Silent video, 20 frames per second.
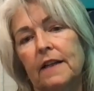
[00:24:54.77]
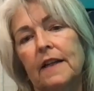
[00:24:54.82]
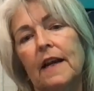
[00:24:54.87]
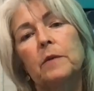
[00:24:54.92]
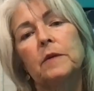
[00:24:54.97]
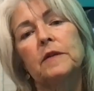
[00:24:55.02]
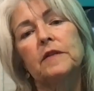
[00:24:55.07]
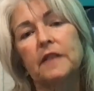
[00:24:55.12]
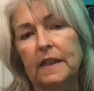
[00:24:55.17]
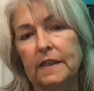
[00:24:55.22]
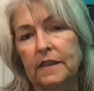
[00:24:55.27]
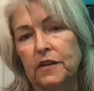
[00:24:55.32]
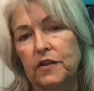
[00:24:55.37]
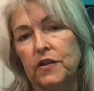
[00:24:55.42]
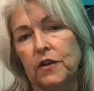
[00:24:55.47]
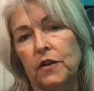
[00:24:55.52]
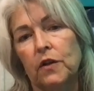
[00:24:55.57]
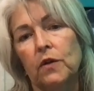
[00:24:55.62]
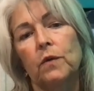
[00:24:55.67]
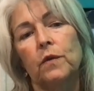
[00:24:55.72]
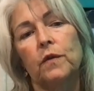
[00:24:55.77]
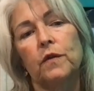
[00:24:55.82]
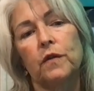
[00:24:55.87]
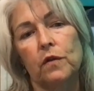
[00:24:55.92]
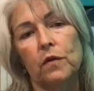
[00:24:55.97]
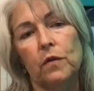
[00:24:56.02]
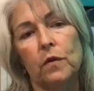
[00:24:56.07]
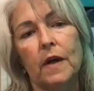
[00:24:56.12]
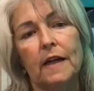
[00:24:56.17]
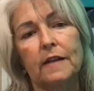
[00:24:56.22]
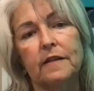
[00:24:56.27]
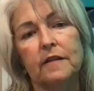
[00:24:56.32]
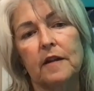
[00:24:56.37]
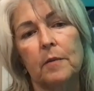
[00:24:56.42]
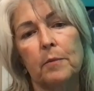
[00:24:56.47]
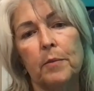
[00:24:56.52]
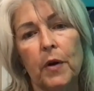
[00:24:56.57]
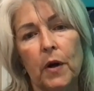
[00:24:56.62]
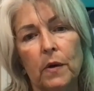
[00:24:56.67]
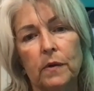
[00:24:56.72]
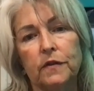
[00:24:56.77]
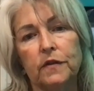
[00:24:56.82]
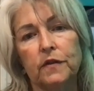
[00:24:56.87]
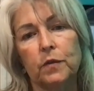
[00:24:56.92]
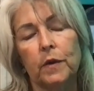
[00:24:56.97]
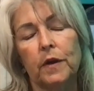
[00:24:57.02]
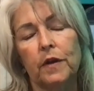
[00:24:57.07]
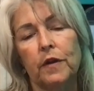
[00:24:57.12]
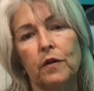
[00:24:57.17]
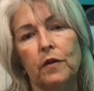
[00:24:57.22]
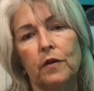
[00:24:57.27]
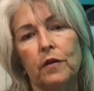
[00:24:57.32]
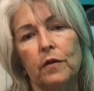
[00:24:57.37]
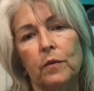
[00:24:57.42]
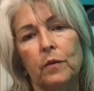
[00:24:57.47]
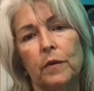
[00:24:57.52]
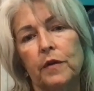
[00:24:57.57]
I will send it to you so you guys can post with your